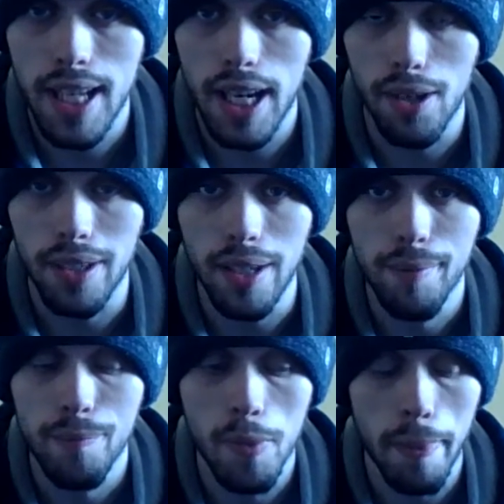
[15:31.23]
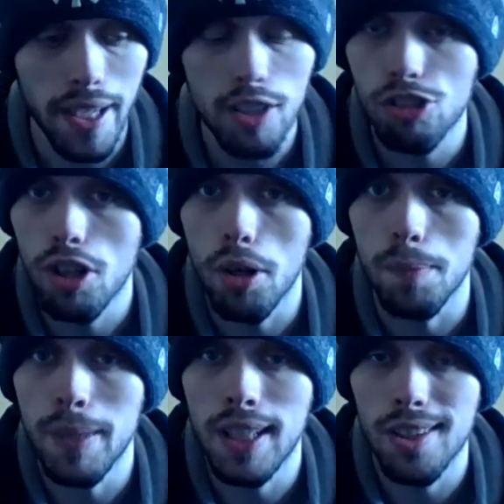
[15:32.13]
area, and it
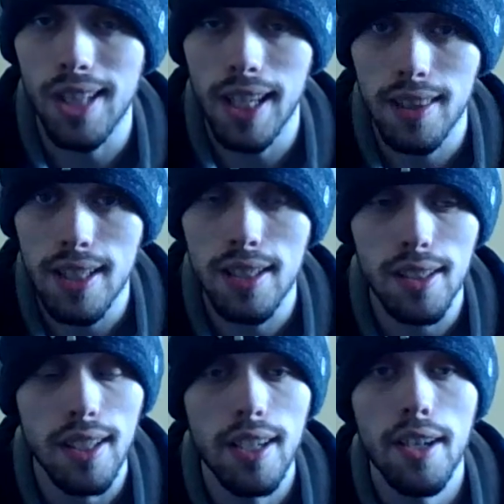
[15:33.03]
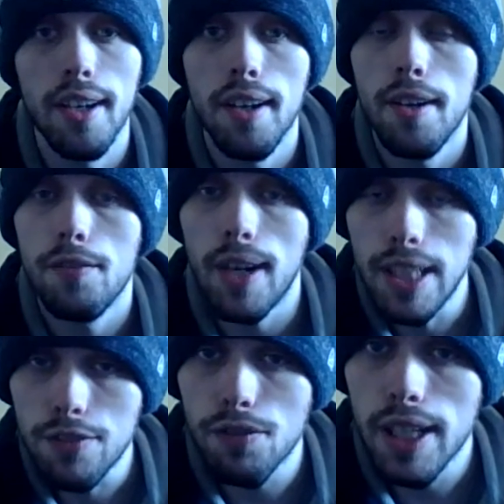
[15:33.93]
showed, because I think
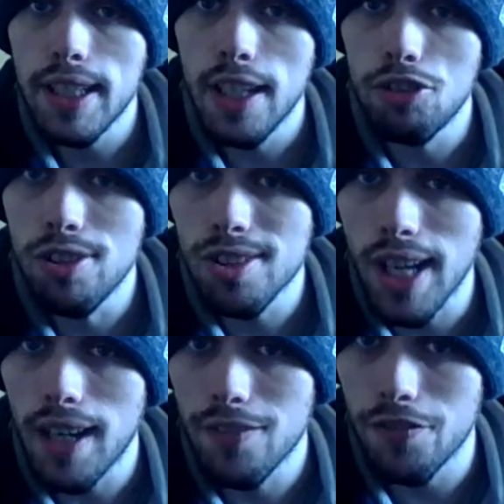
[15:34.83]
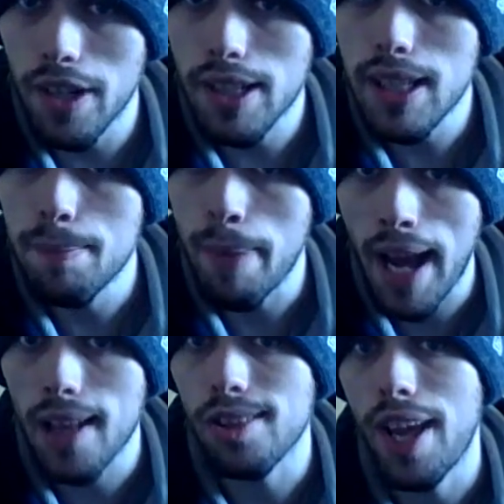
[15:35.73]
Freddie Kitchens got very
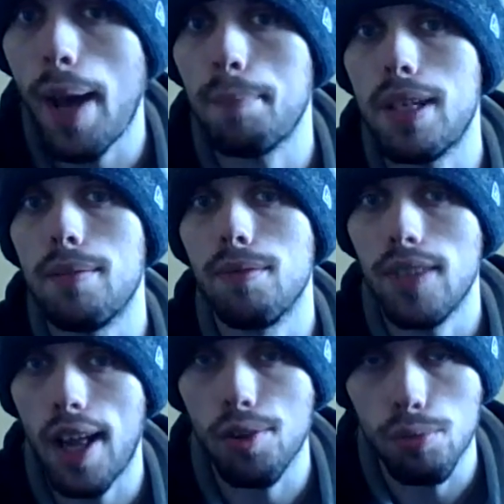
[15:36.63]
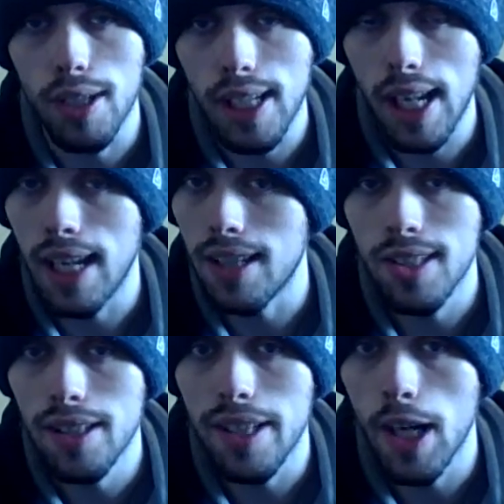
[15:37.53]
pass happy last week, and it
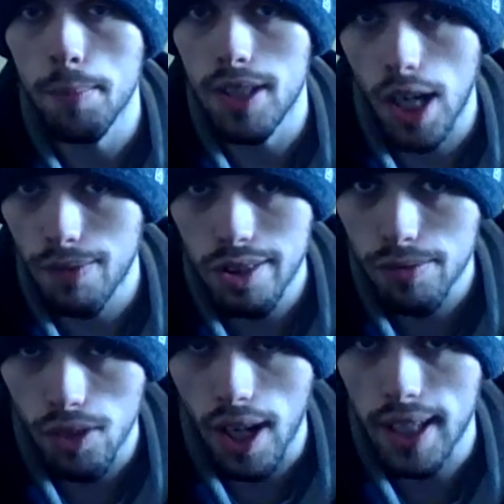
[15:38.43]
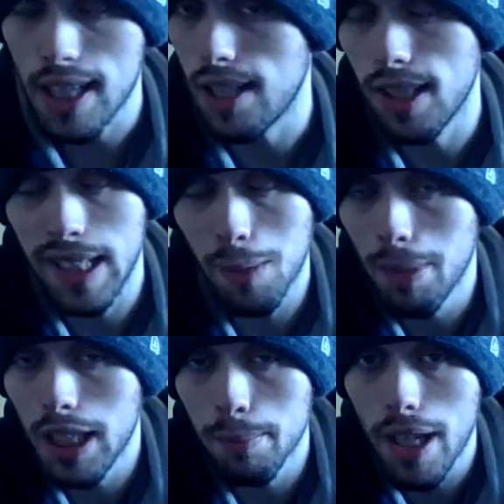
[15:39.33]
didn't help the offensive line, and it didn't help
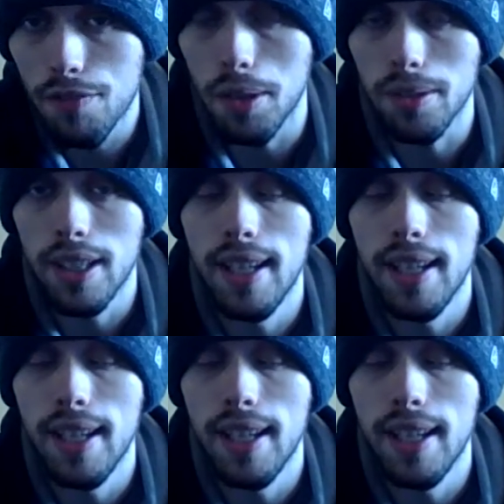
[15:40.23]
Baker Mayfield.